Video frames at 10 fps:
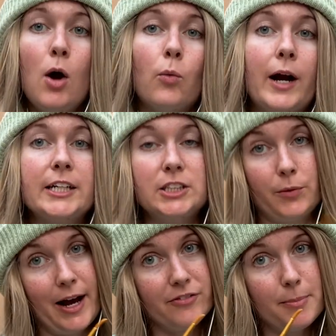where I don't
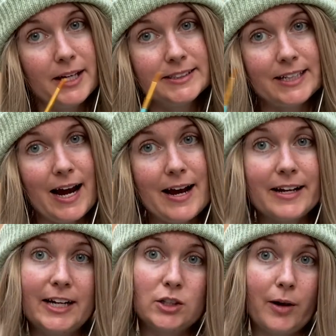have to be inside and
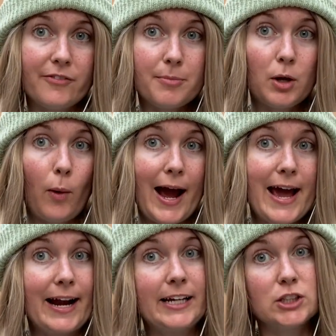I don't have to be
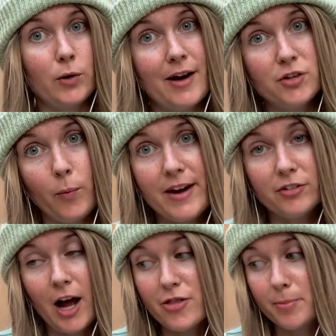quiet and I don't have to wait
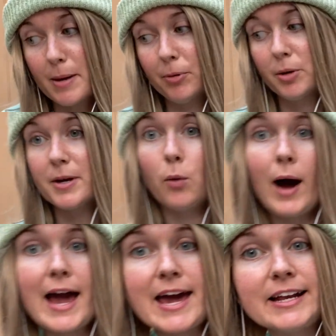for other people to be
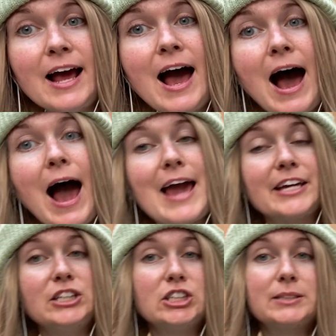quiet. I
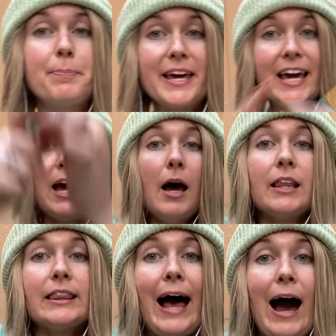can just be
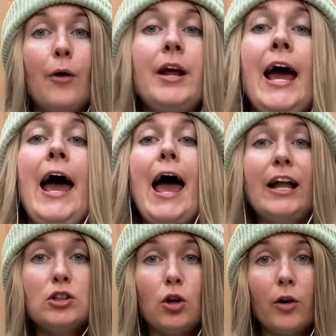loud
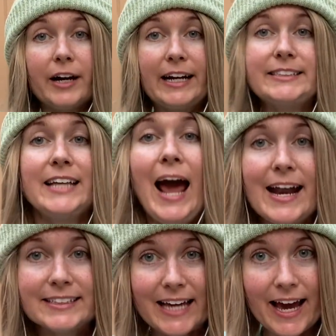and glorious and
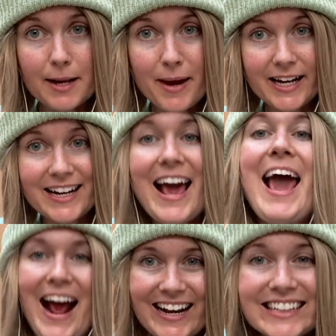as animated
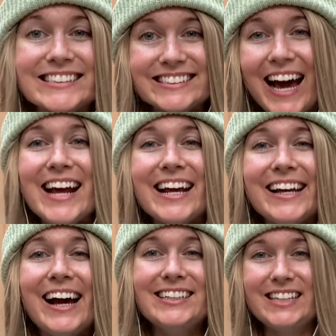and
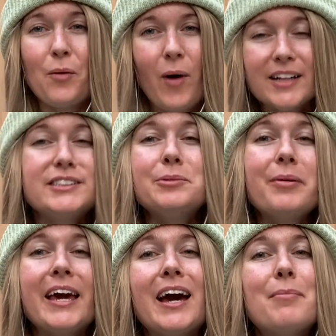excited as I want to
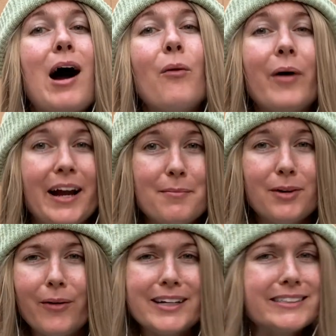be about what I'm
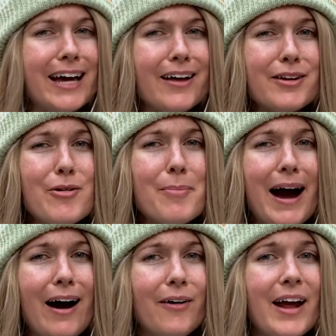going to tell you
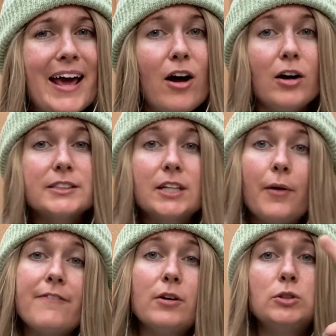about. And also,
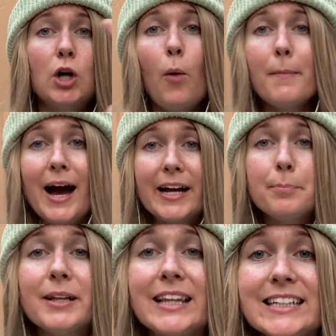if you don't mind,
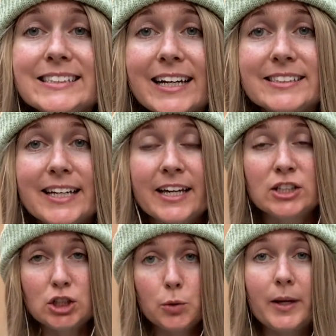please take a second
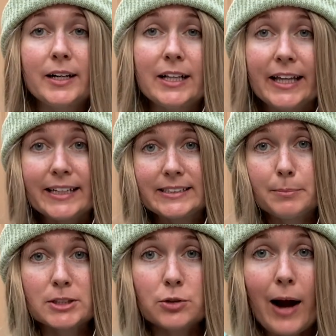to click
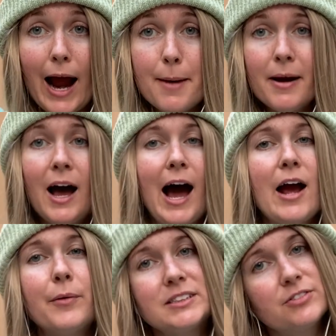subscribe. I
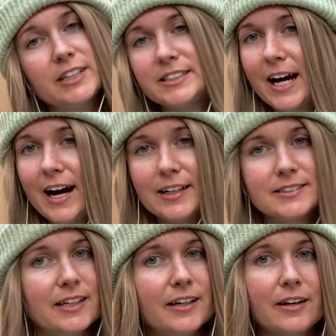always forget to
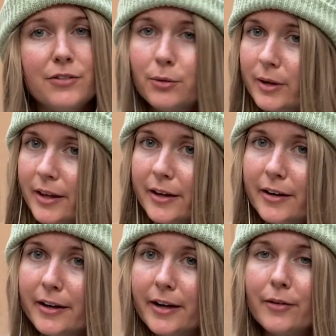ask, and if you really
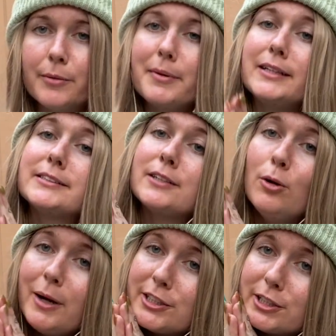could, it would mean so
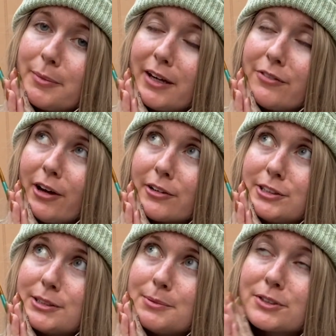much to me if y'all
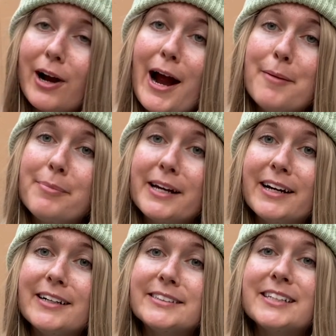could subscribe
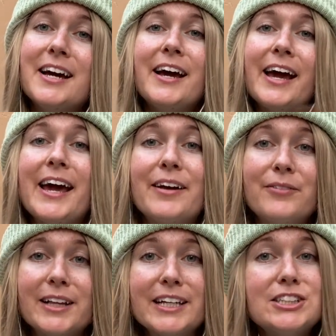because it
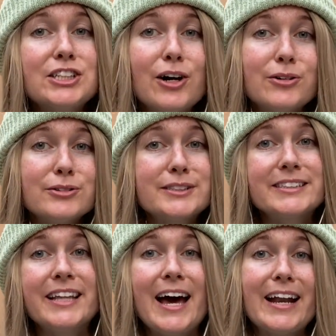really shows
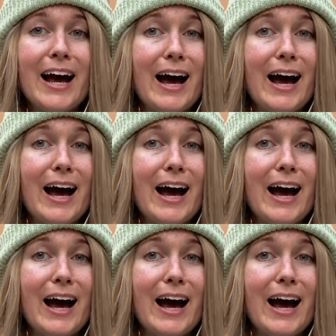that